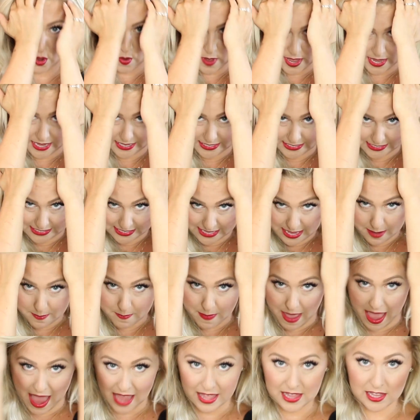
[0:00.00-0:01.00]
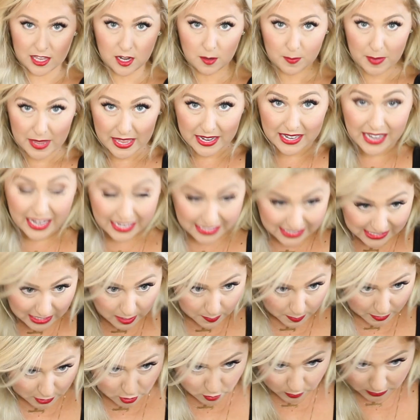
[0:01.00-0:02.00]
it can slip back a little bit and like slip
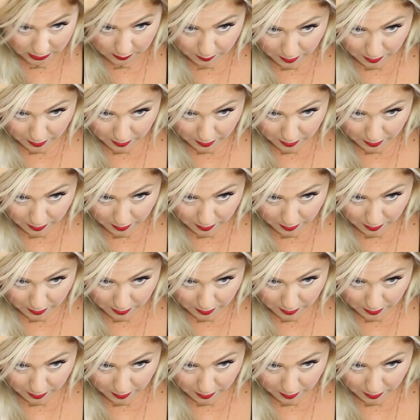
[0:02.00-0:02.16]
into its